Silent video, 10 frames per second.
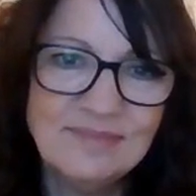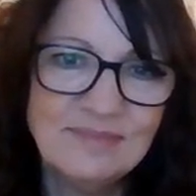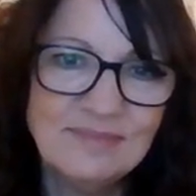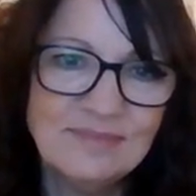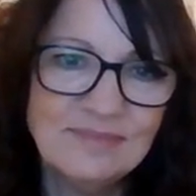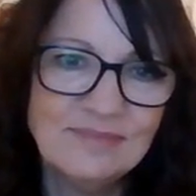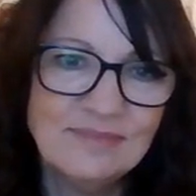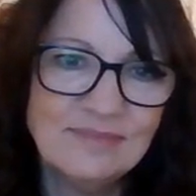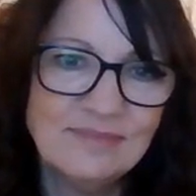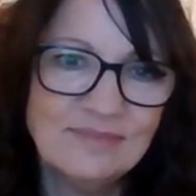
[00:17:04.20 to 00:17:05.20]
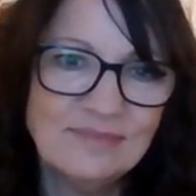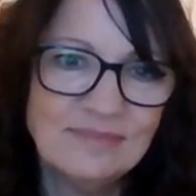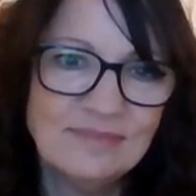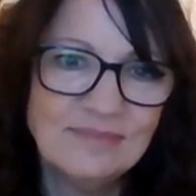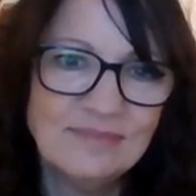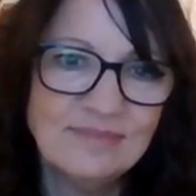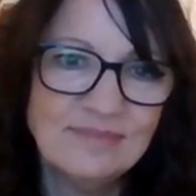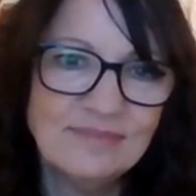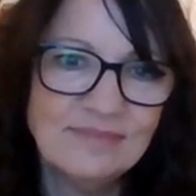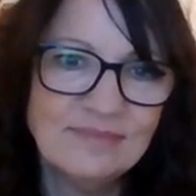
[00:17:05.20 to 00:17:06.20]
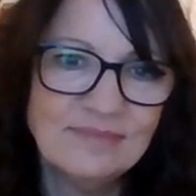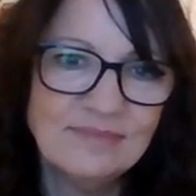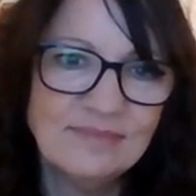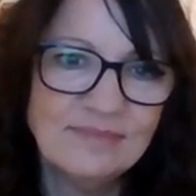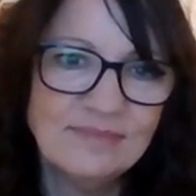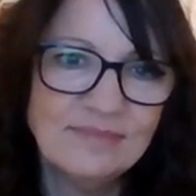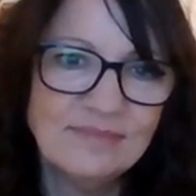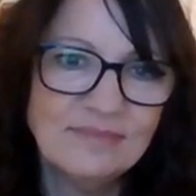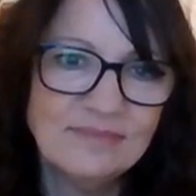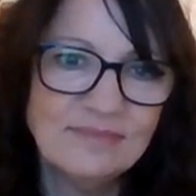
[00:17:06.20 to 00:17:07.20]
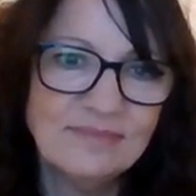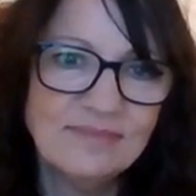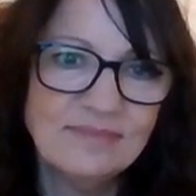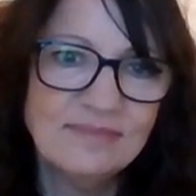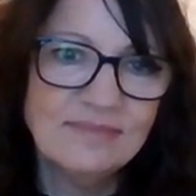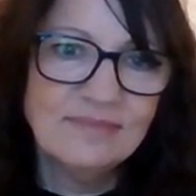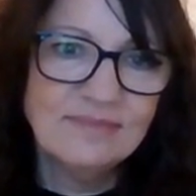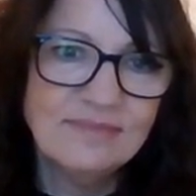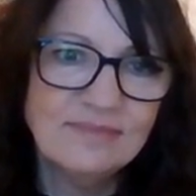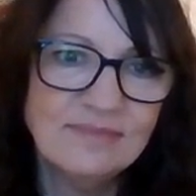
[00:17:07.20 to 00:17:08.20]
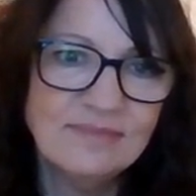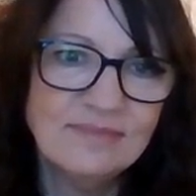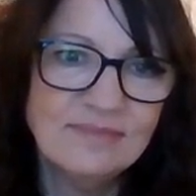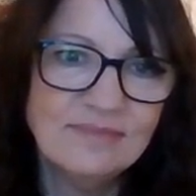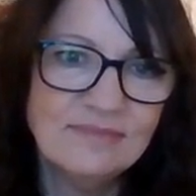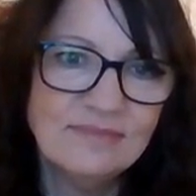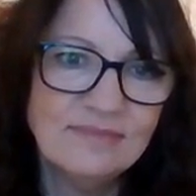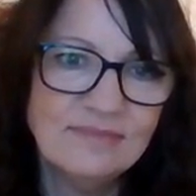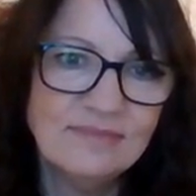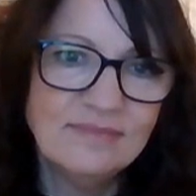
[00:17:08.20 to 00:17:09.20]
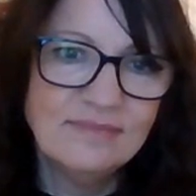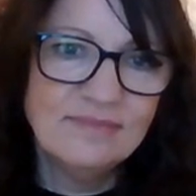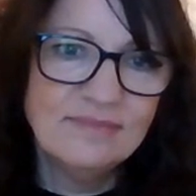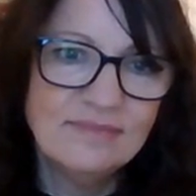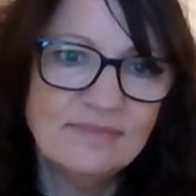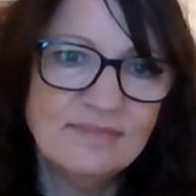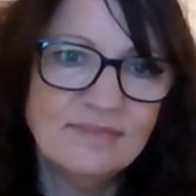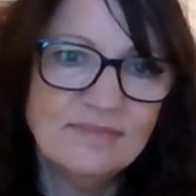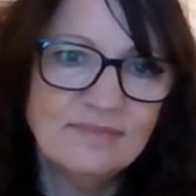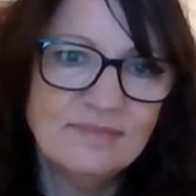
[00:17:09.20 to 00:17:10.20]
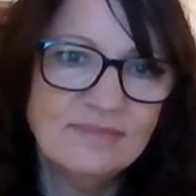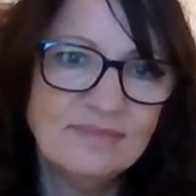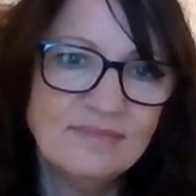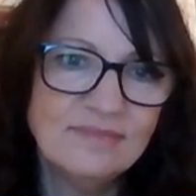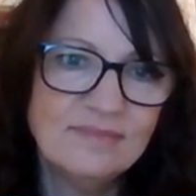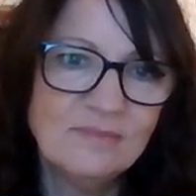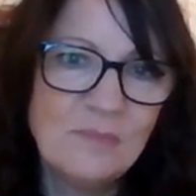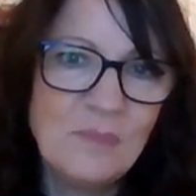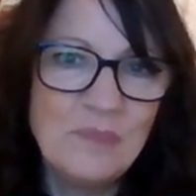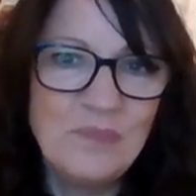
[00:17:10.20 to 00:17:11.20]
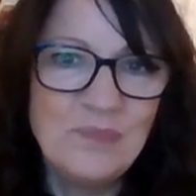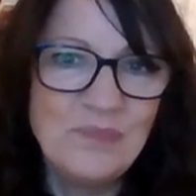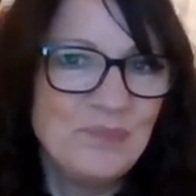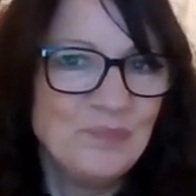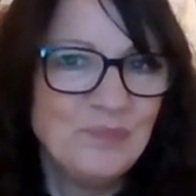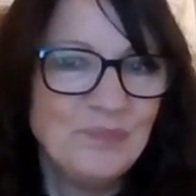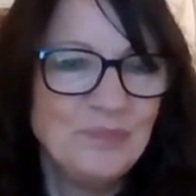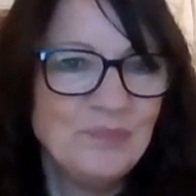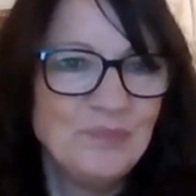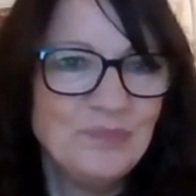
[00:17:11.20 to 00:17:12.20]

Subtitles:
(silent)